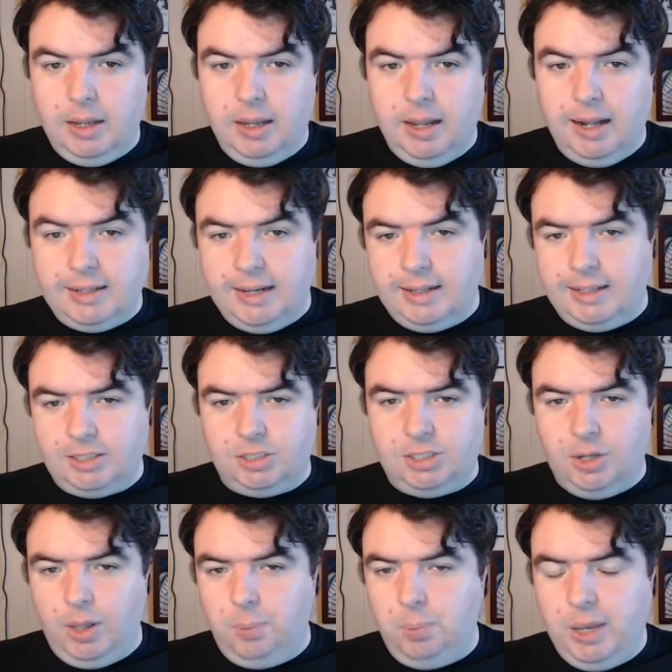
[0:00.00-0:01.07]
And not
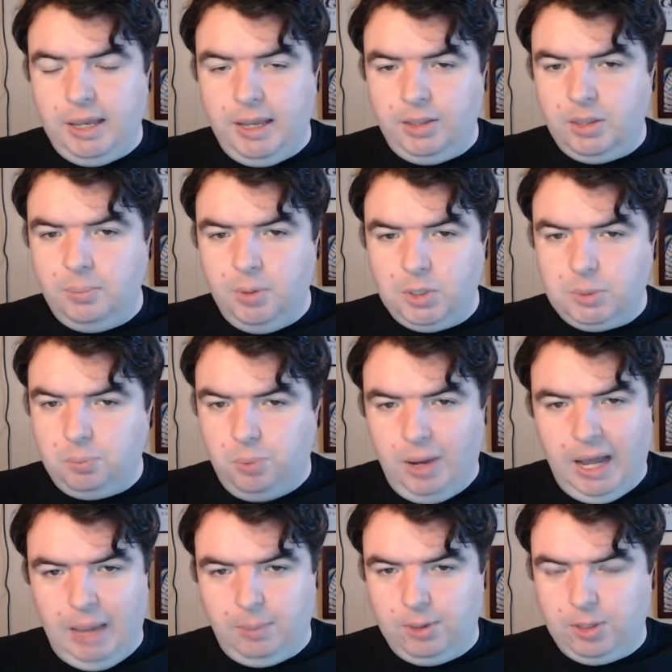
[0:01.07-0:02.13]
necessarily picking the most
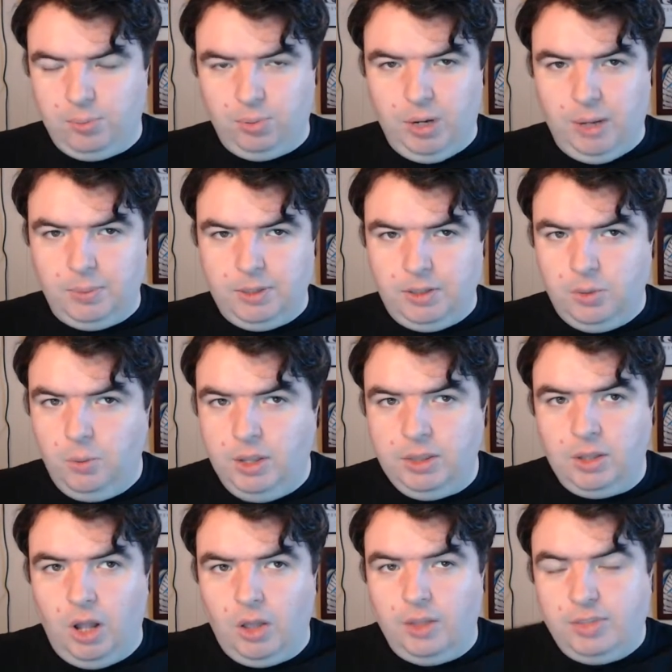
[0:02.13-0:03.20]
popular property, the one
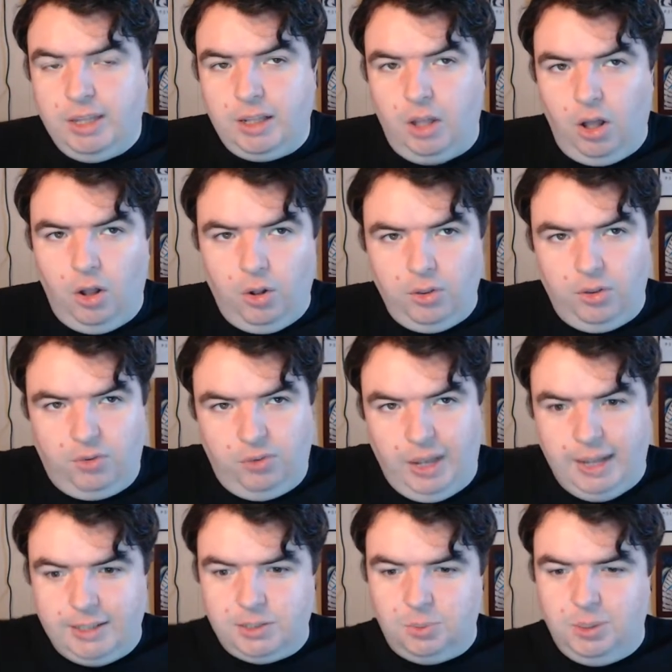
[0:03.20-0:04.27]
that all the
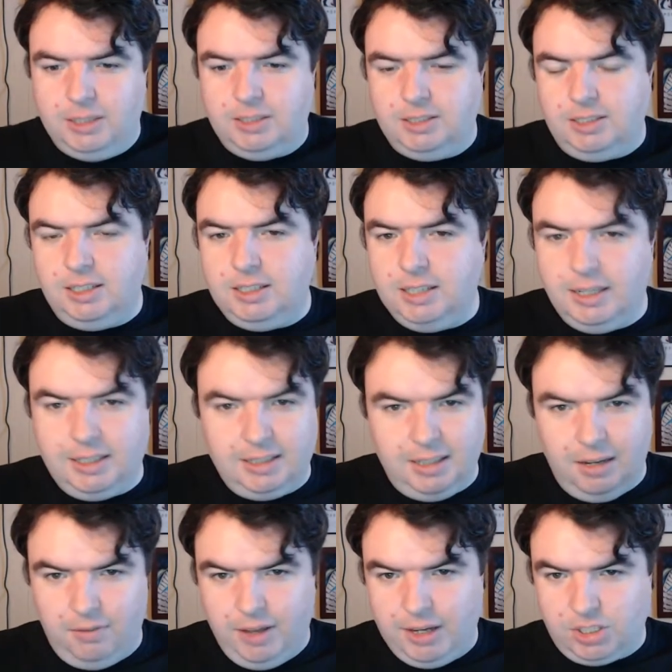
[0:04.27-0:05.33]
fans want to see done in
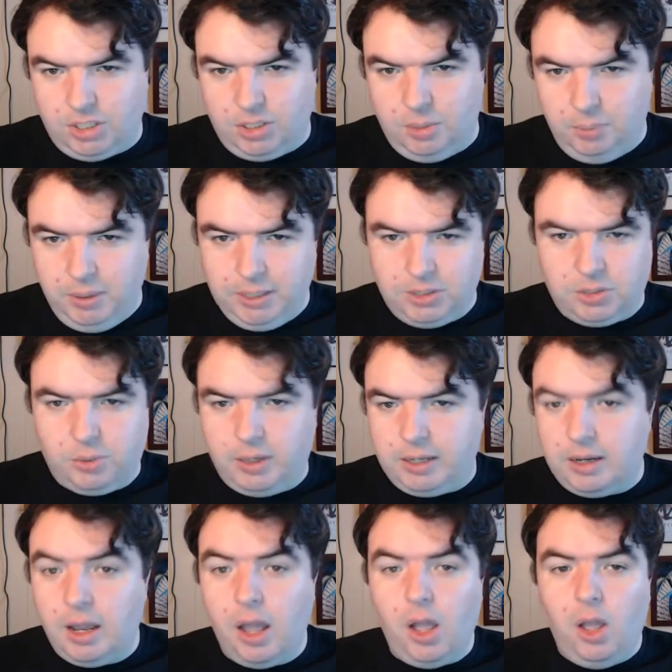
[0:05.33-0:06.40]
live-action on the big
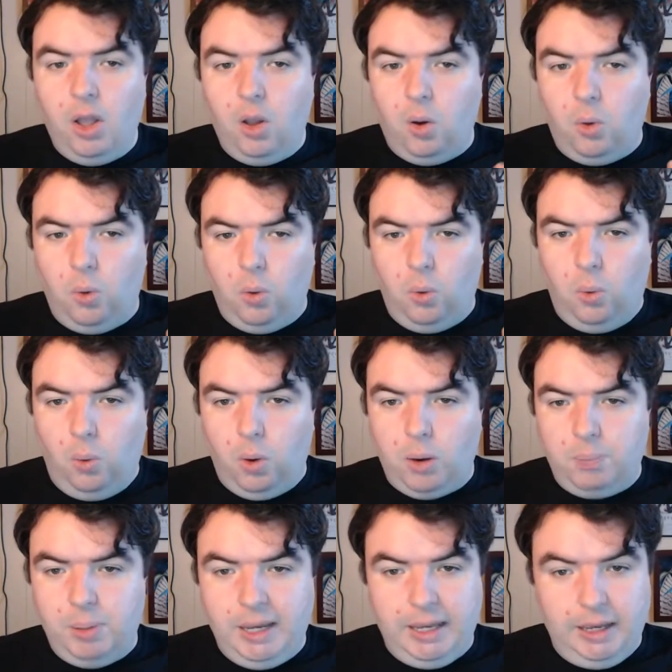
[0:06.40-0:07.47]
screen, or
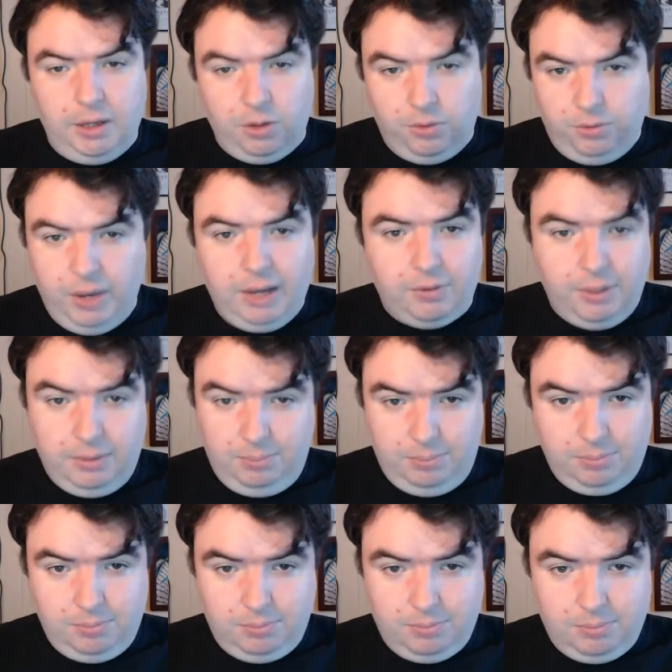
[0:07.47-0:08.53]
picking your favorite,
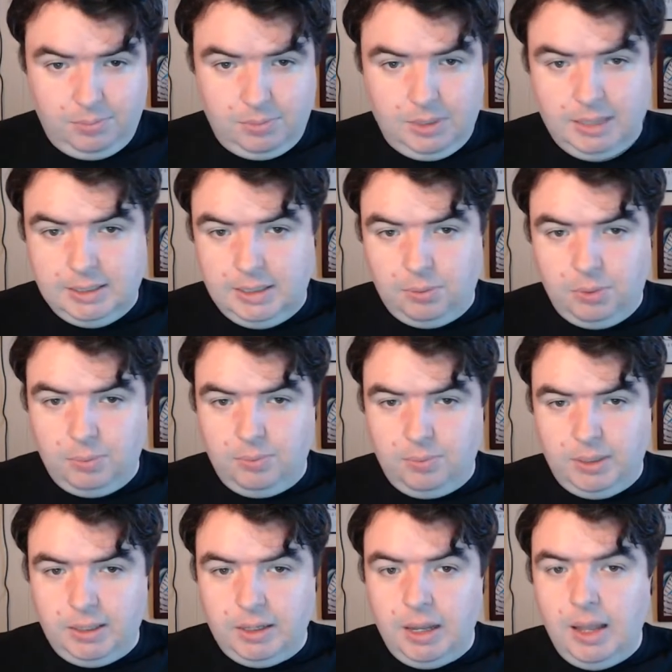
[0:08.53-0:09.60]
as that would.
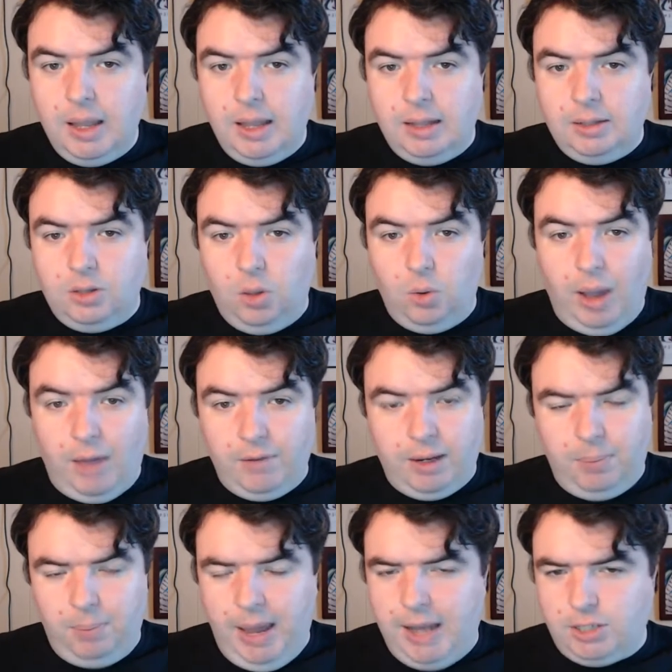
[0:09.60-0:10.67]
Though having a
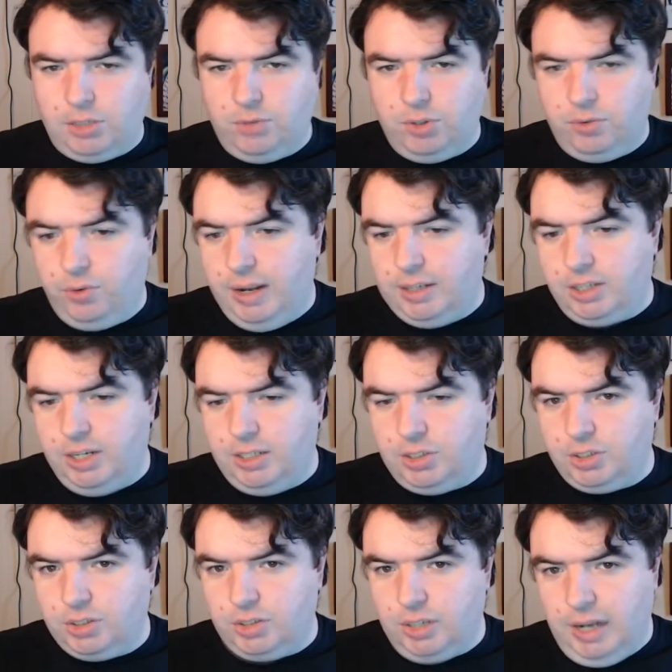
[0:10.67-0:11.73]
passion for the franchise
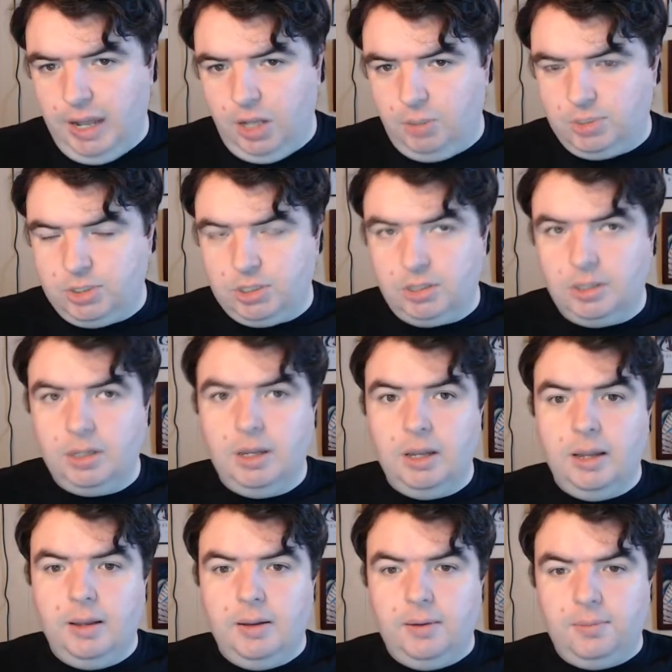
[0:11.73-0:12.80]
certainly helps.
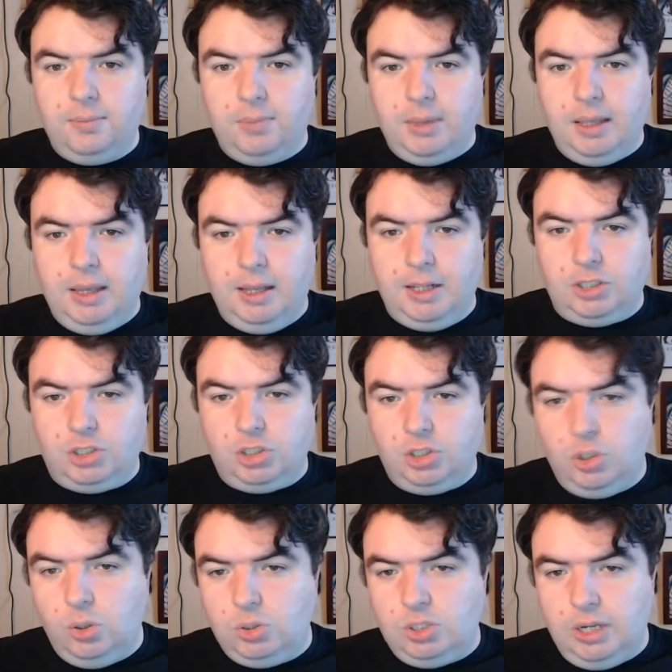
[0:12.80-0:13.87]
It's
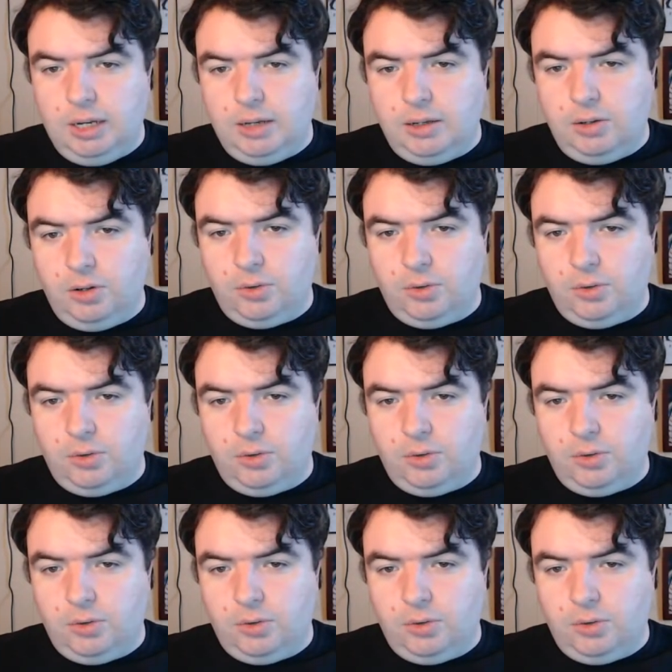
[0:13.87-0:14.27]
choosing your